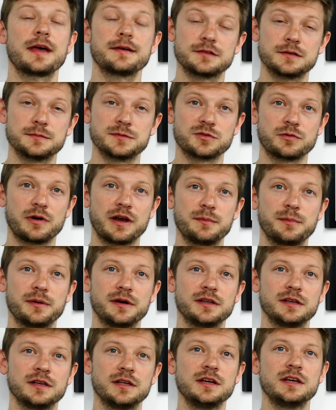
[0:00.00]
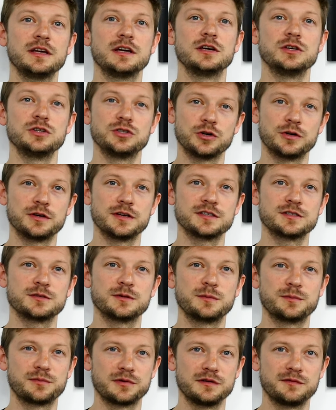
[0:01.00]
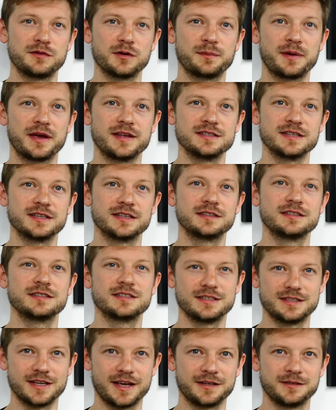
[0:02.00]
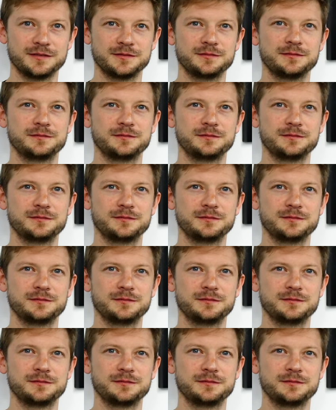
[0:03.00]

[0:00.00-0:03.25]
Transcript: that subscribe button and join us to improve your painting today.